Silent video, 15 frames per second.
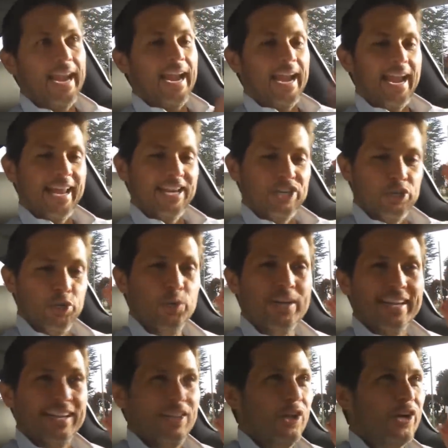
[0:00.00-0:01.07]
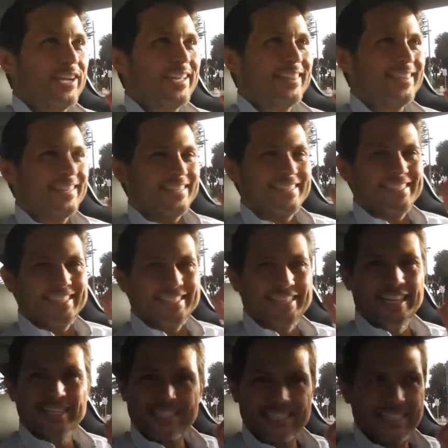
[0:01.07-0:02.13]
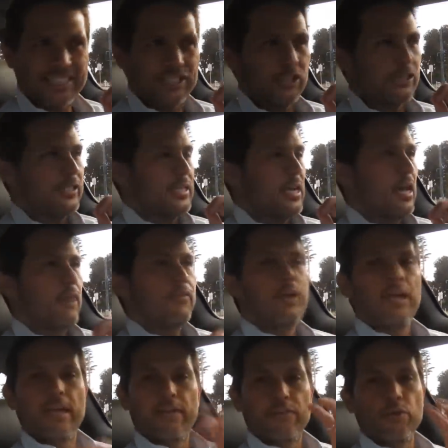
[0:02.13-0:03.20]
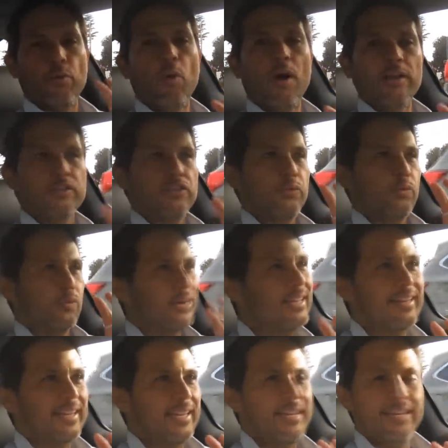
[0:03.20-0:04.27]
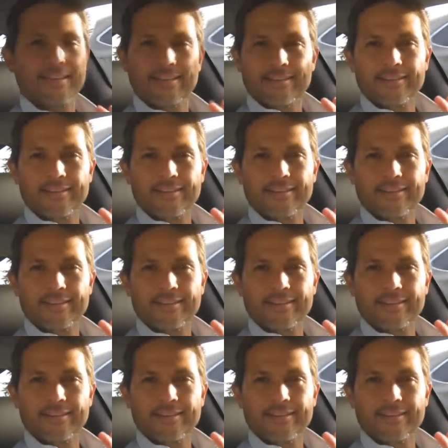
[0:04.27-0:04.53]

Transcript: And you could look at the statistics yourself if you want to really